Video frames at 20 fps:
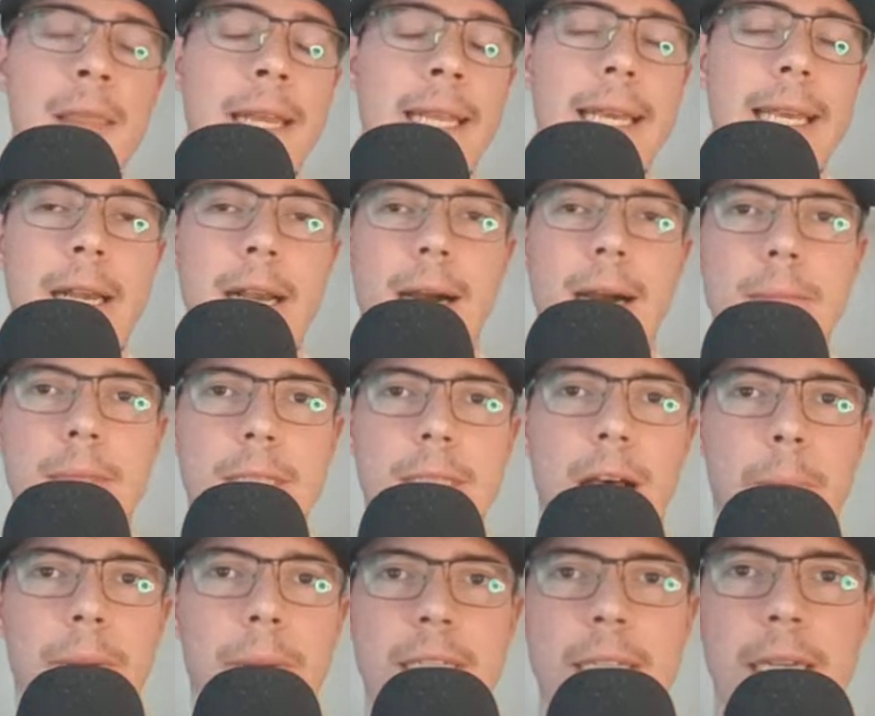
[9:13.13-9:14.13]
And then he comes
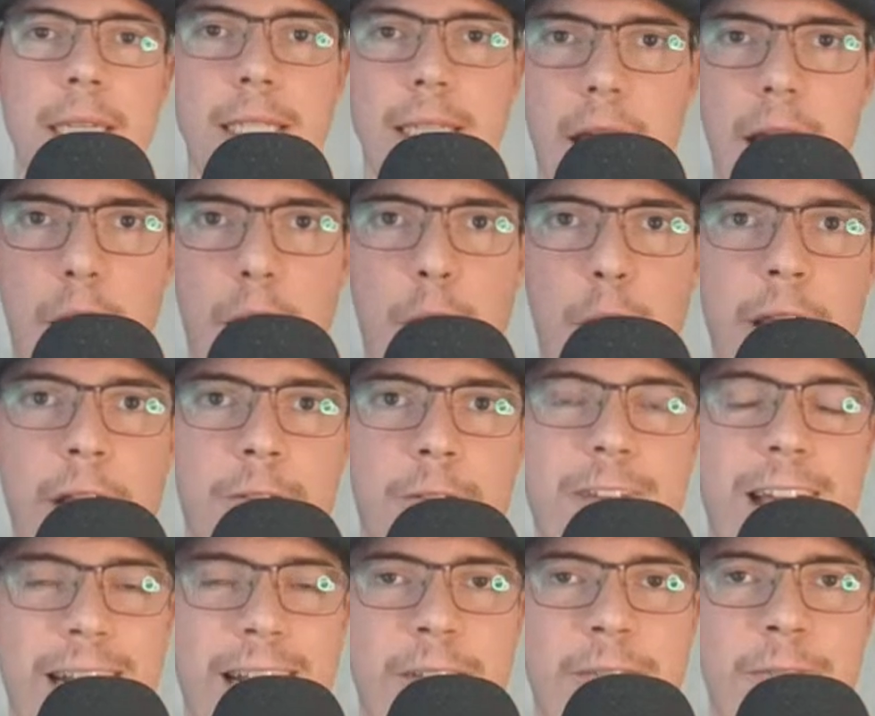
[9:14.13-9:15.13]
up and does nothing
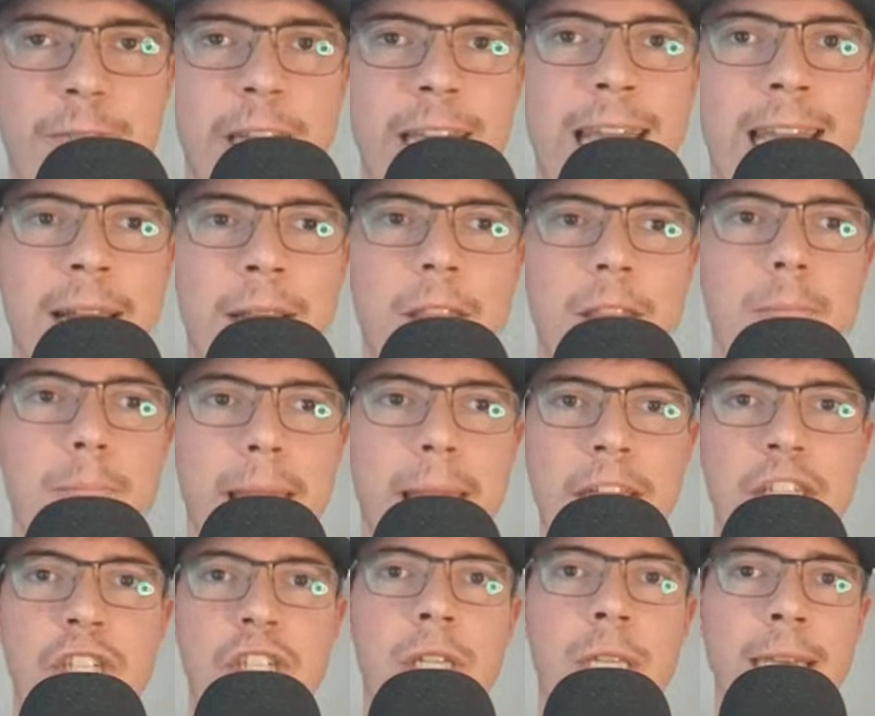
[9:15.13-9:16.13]
effectively in the
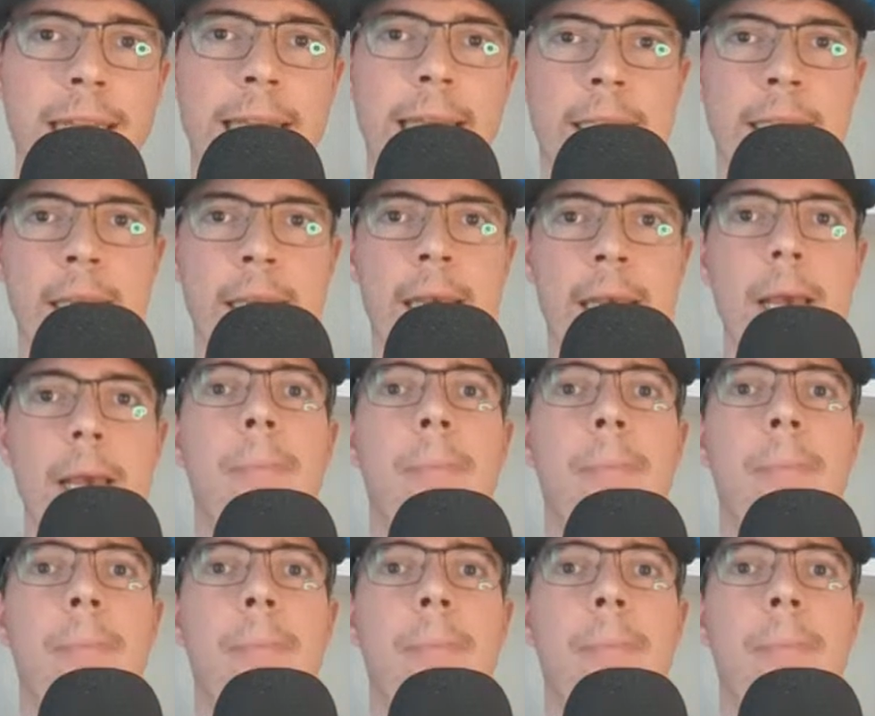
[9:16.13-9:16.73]
major leagues.